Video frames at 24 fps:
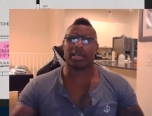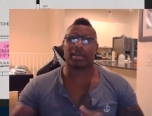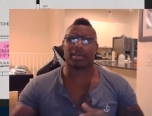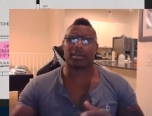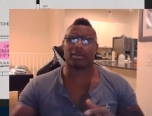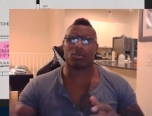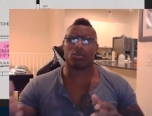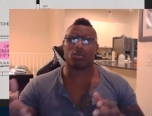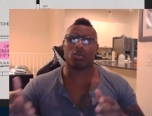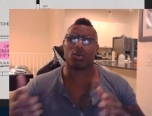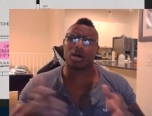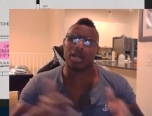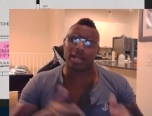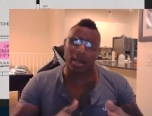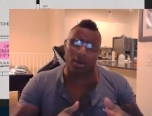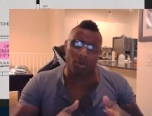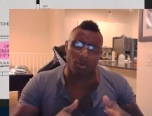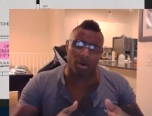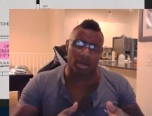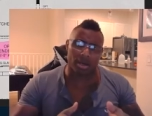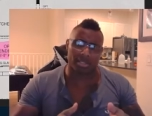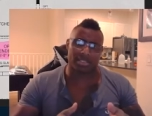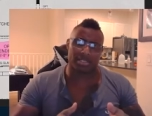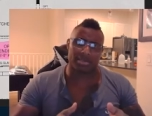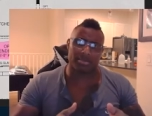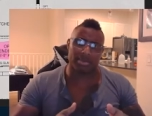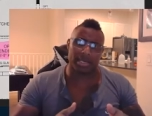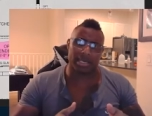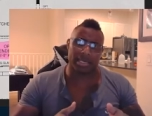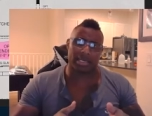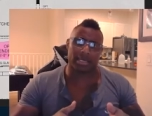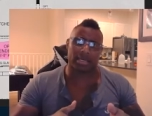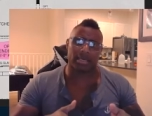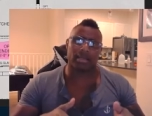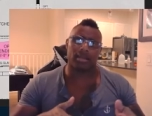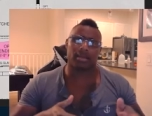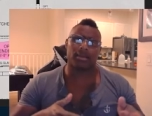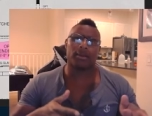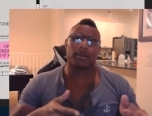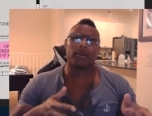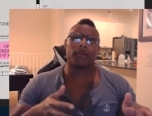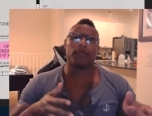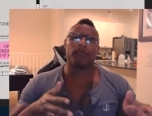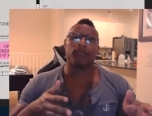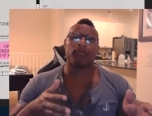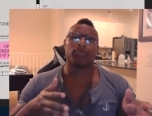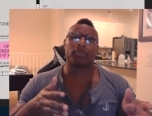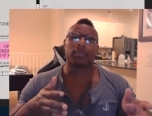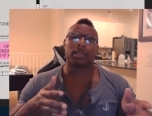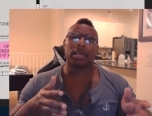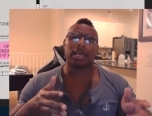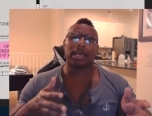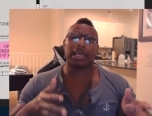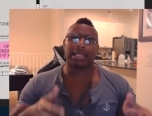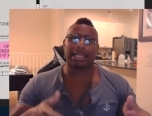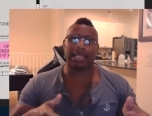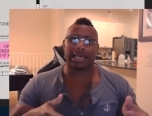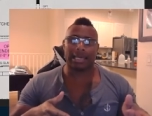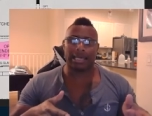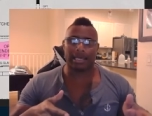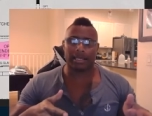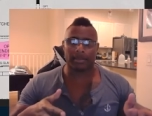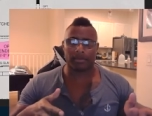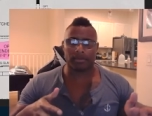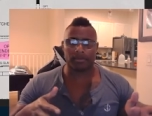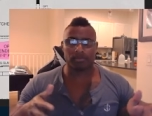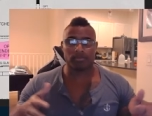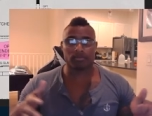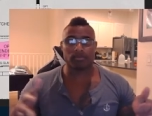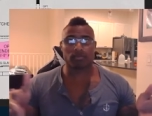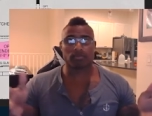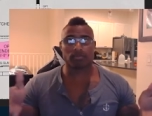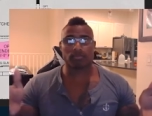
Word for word: it what I want to make it, and then,